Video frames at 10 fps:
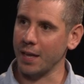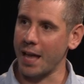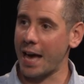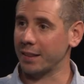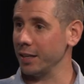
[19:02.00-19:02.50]

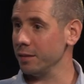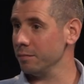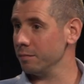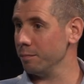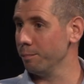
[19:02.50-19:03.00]
athlete
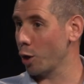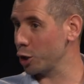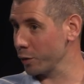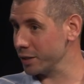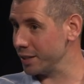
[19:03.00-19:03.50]

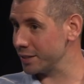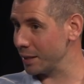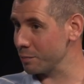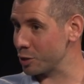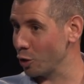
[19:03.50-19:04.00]
monitoring
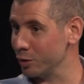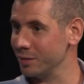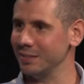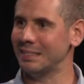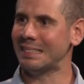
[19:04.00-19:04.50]
systems, so
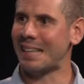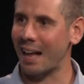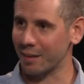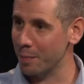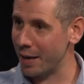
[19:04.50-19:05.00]

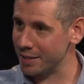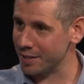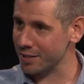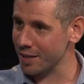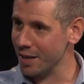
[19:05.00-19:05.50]

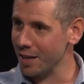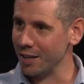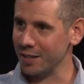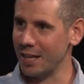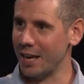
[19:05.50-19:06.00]
databases
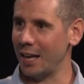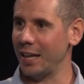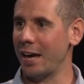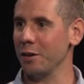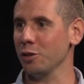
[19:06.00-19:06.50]
that
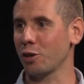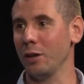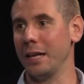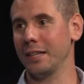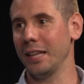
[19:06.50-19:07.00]
allow you to
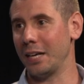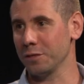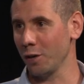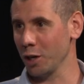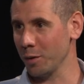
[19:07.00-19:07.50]
collect large
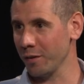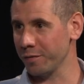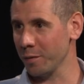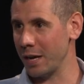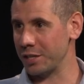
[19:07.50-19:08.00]
volume of
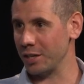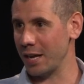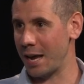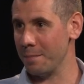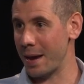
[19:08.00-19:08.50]
information
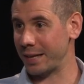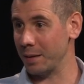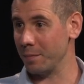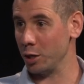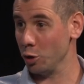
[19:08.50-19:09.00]
and make
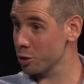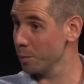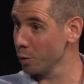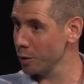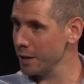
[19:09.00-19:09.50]
them
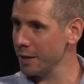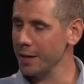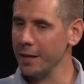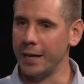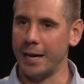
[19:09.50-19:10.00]
usable.
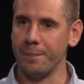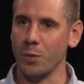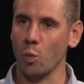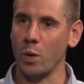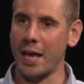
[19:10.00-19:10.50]

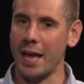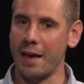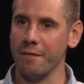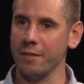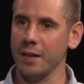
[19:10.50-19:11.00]
We
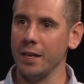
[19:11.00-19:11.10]
have